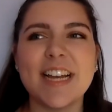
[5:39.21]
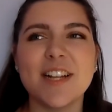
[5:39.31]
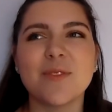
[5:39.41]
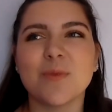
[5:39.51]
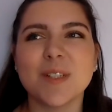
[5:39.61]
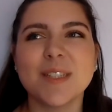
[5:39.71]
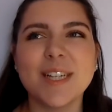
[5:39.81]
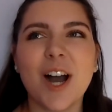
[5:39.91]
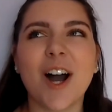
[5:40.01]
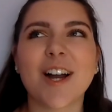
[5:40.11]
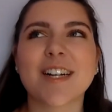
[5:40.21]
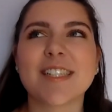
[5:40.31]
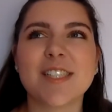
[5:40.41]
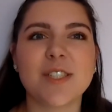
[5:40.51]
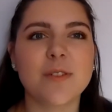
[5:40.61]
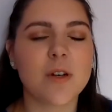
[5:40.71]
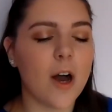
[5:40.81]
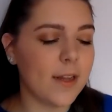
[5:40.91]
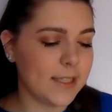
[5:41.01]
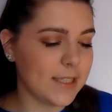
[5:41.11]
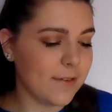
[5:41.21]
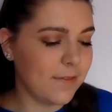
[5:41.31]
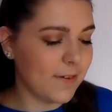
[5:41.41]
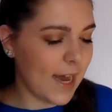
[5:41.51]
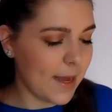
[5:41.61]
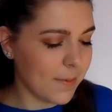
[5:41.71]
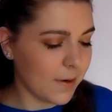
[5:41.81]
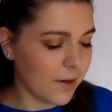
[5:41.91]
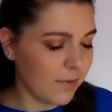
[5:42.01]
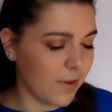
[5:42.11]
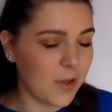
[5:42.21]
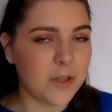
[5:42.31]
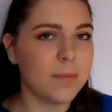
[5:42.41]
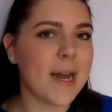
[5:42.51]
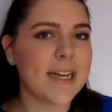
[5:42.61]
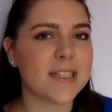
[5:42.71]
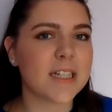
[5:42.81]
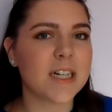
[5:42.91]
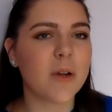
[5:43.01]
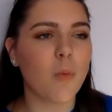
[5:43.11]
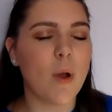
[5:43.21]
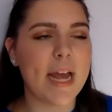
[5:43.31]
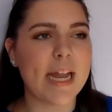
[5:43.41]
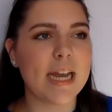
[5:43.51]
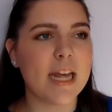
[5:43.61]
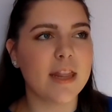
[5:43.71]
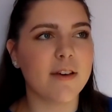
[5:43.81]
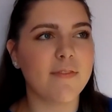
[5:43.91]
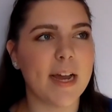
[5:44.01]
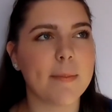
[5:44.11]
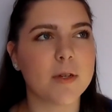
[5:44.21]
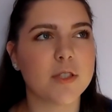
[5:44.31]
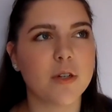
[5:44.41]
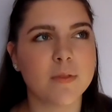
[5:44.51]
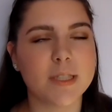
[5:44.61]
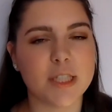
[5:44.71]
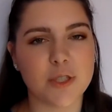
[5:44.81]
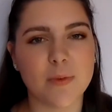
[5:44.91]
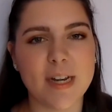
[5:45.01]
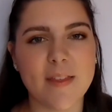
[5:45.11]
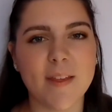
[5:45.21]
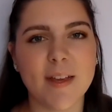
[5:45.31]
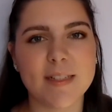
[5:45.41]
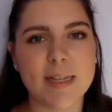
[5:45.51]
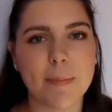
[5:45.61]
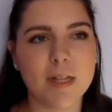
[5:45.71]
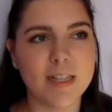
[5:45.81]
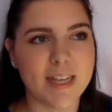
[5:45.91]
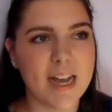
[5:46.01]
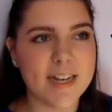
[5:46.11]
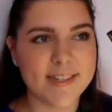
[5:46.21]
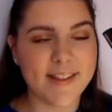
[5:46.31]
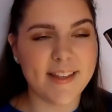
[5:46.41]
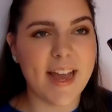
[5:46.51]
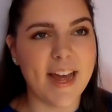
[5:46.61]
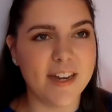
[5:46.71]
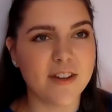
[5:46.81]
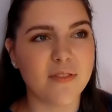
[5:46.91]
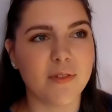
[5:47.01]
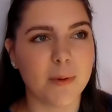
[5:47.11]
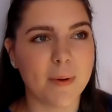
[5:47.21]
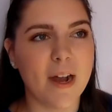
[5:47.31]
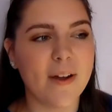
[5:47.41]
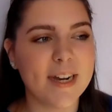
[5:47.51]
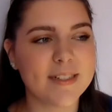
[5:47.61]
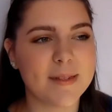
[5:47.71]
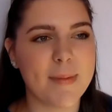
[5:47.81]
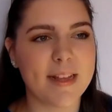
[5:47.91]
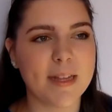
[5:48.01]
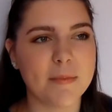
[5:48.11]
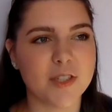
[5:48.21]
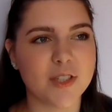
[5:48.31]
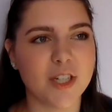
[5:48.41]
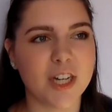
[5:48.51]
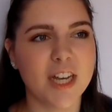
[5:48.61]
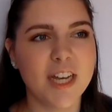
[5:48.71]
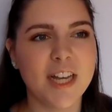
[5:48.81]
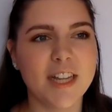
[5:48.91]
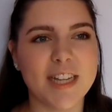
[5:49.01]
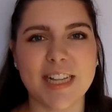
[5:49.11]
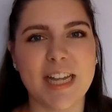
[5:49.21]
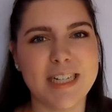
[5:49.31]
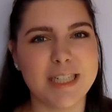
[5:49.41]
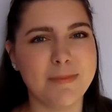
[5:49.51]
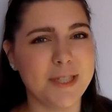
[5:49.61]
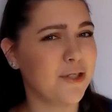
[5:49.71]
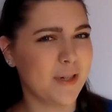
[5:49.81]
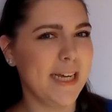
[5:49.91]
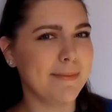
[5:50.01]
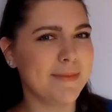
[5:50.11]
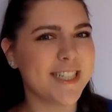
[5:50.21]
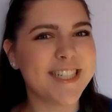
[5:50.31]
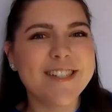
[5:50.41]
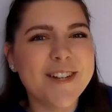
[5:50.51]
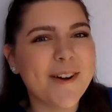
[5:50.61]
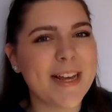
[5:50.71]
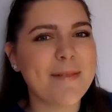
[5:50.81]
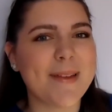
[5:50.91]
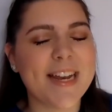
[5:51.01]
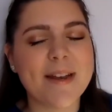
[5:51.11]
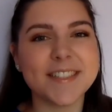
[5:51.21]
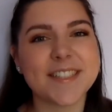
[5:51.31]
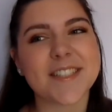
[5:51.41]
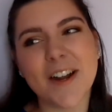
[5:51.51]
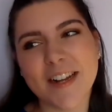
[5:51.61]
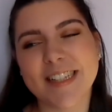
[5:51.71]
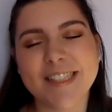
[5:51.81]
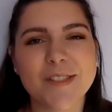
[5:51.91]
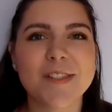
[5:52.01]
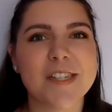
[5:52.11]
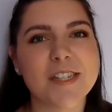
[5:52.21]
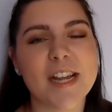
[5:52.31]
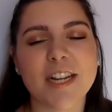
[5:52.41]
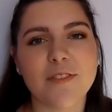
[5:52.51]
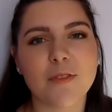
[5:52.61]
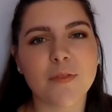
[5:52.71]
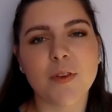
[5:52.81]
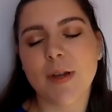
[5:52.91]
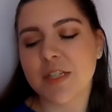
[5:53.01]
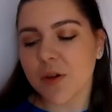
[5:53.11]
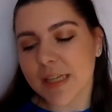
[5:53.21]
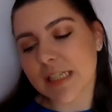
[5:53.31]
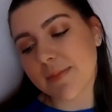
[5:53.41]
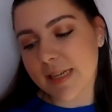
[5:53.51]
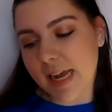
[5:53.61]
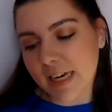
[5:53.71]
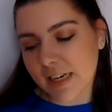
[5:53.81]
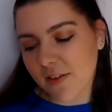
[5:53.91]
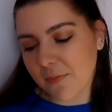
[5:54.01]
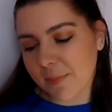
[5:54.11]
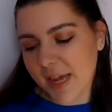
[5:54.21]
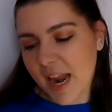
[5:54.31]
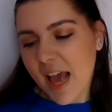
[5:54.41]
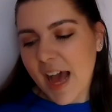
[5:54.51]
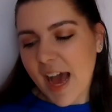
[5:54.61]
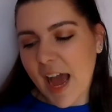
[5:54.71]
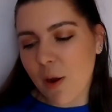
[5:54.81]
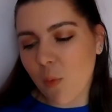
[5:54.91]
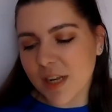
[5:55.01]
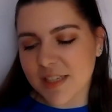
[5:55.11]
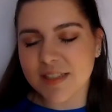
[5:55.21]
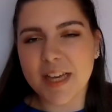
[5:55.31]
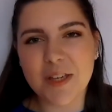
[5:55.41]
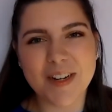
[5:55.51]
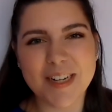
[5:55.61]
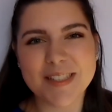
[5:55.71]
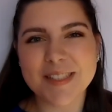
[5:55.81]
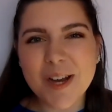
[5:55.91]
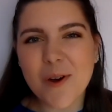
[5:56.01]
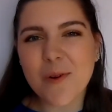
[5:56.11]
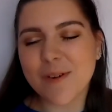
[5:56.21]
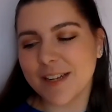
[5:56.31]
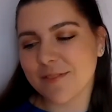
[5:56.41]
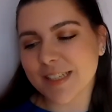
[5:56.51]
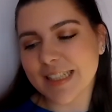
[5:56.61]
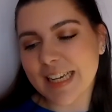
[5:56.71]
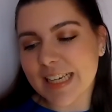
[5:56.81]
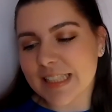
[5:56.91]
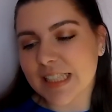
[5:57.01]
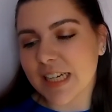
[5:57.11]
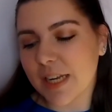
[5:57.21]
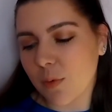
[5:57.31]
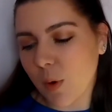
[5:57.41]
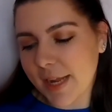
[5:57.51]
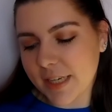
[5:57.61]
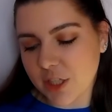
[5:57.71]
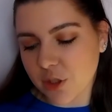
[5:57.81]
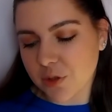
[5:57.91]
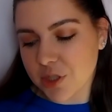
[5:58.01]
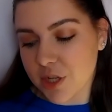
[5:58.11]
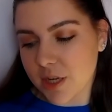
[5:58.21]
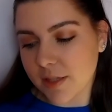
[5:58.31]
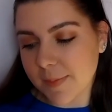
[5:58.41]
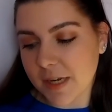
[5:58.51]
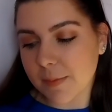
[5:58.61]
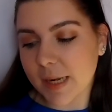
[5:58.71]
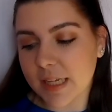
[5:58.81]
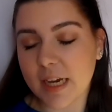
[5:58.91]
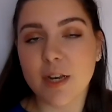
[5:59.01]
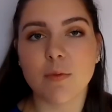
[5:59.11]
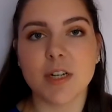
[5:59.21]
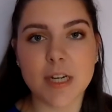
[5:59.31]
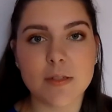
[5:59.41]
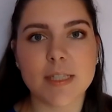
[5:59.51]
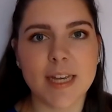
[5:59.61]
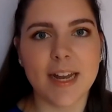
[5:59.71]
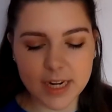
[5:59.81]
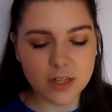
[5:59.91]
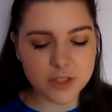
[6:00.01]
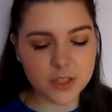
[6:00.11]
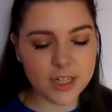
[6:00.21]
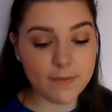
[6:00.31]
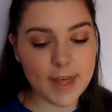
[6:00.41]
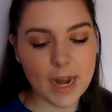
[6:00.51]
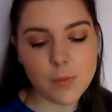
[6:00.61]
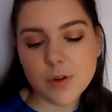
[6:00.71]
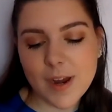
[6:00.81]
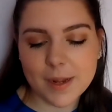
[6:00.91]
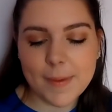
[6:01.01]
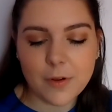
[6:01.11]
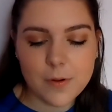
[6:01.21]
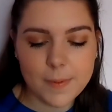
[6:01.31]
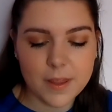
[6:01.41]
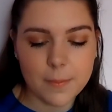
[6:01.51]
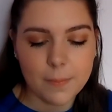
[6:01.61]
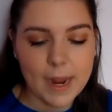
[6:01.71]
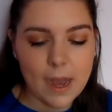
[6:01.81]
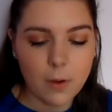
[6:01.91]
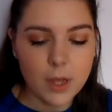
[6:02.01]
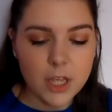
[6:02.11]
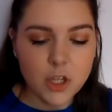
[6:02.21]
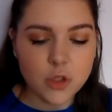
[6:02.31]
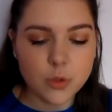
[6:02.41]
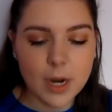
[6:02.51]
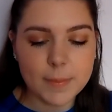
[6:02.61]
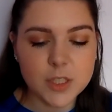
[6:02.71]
it's really hard to call this a fiber volumizer when the fibers don't really do anything except cling on to the end of your brow hairs and make them just look like they need to be trimmed. Do you know what I mean? Sorry that this was such a negative review. I don't like to be negative, but I want to let you guys know what really is good and what you should spend your money on and rush out to get. An alternative that I would recommend would be the Brow Drama